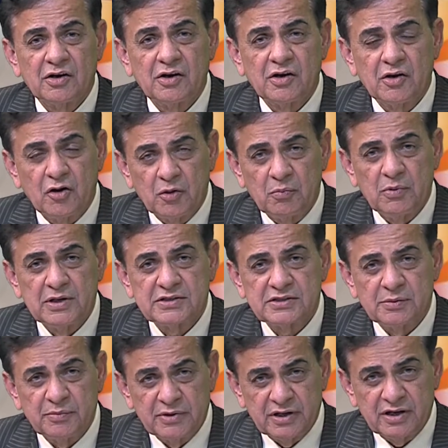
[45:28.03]
God bless
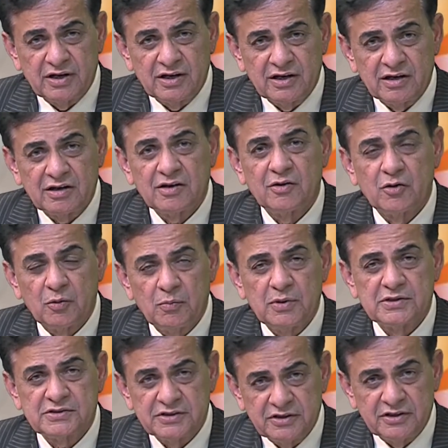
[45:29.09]
America. God
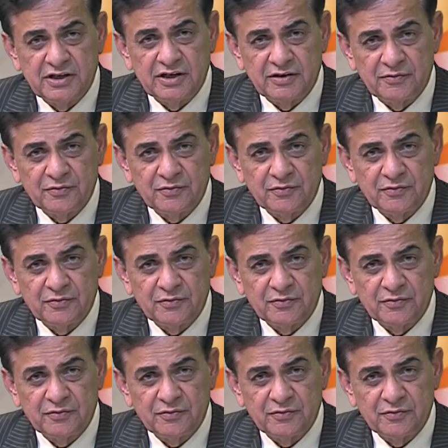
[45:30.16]
bless India.